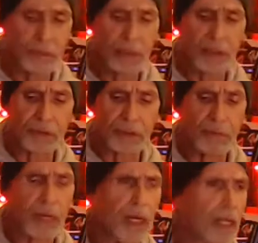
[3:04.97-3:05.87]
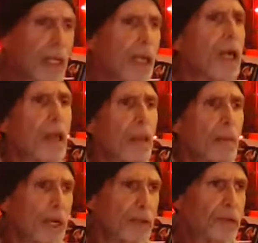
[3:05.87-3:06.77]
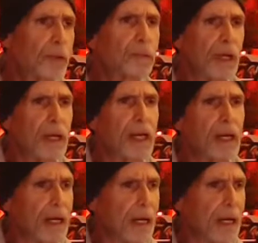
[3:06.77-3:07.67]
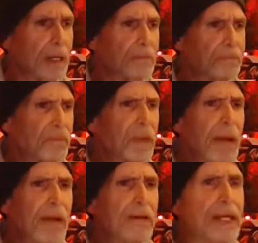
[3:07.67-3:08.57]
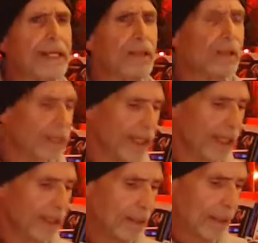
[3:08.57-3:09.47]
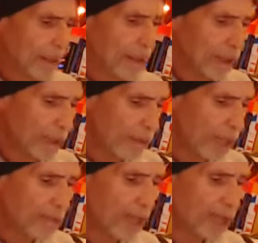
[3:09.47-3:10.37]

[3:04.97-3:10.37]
the minute to get my soup marinated over here to make my